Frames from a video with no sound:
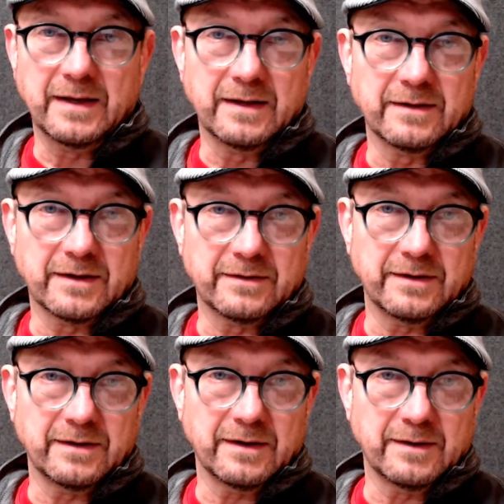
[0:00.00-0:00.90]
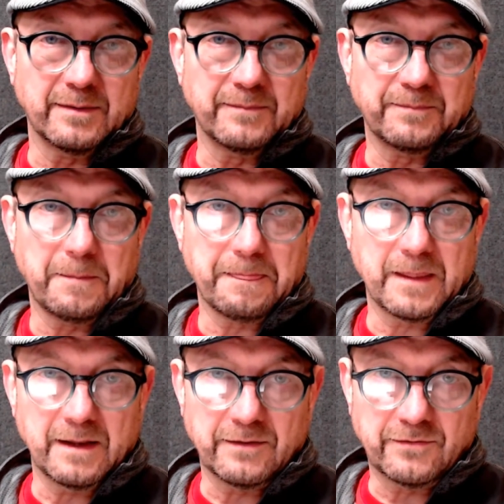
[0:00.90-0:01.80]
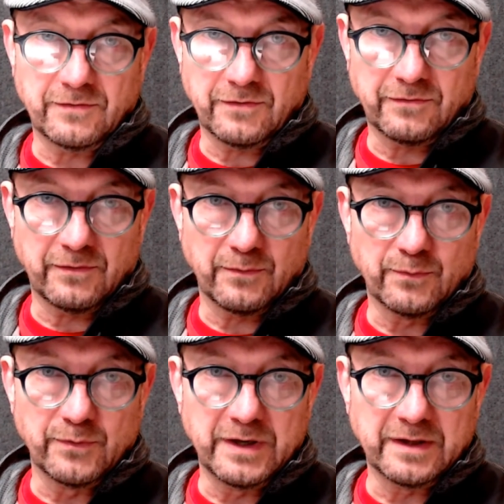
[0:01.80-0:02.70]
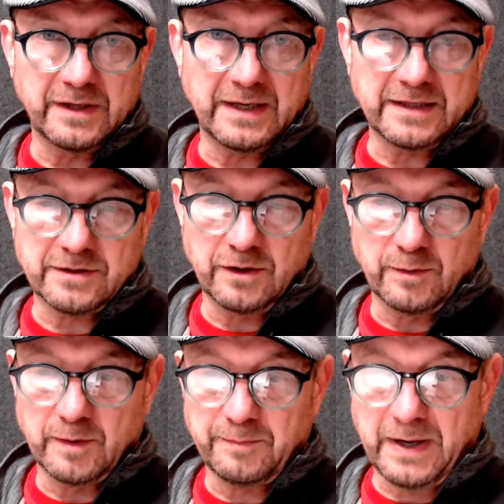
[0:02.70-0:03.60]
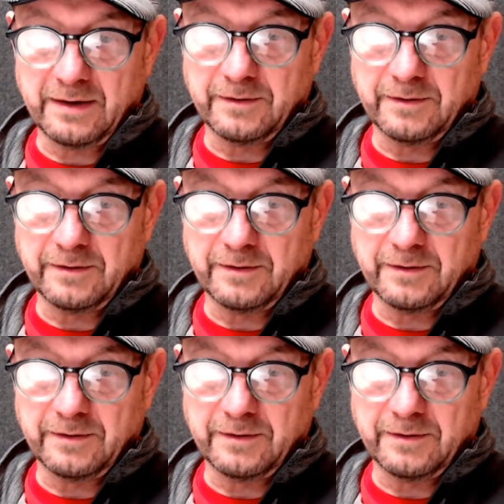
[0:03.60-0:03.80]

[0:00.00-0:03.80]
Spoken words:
look at the. It's just a really nice aluminum panel,